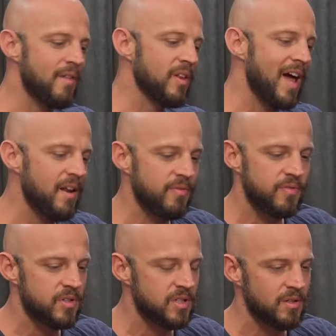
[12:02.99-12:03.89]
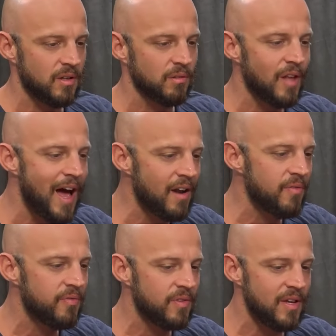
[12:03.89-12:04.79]
have a lot of there's a lot
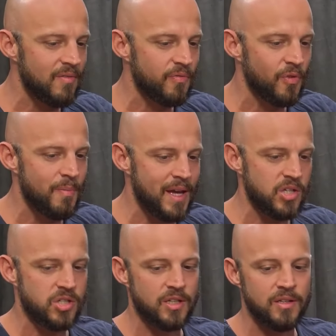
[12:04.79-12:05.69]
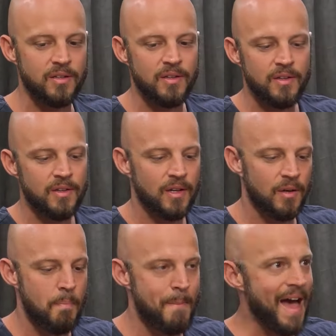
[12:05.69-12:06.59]
of information,
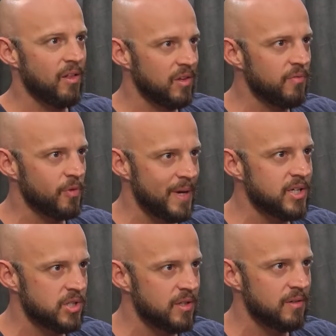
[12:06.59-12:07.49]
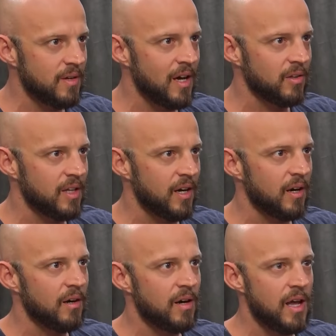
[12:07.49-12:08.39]
um, malinformation out
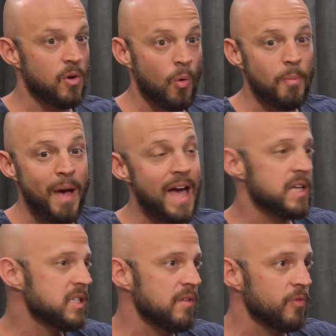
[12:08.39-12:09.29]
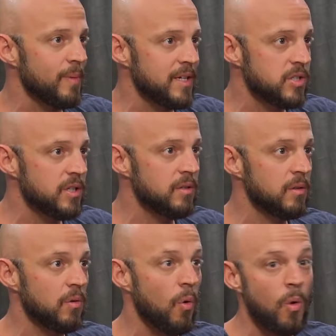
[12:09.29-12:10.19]
there, yep. and or biased information,
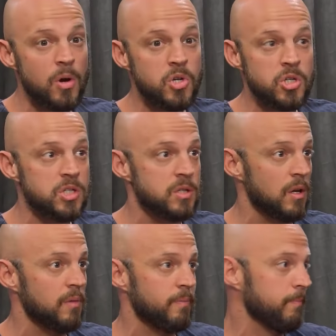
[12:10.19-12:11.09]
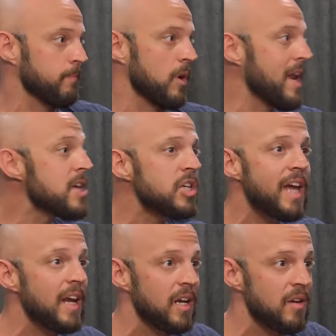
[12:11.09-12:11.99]
right, or just
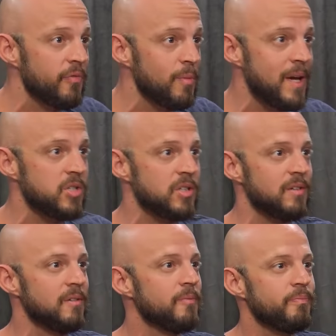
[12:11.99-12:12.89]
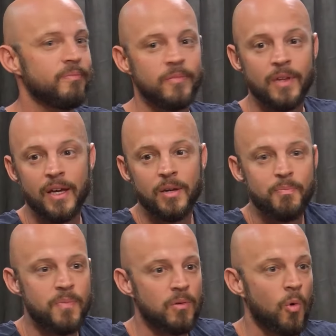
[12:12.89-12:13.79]
uneducated information, right it
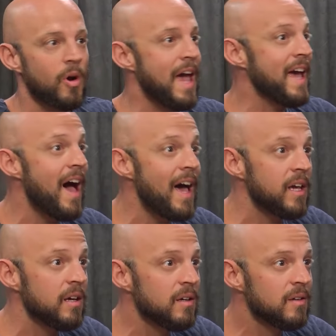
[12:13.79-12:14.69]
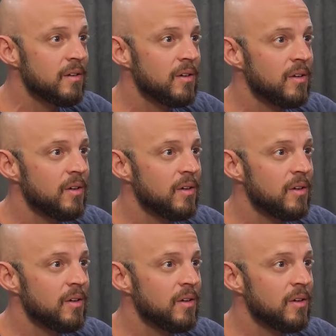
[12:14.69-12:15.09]
could or AI. Right.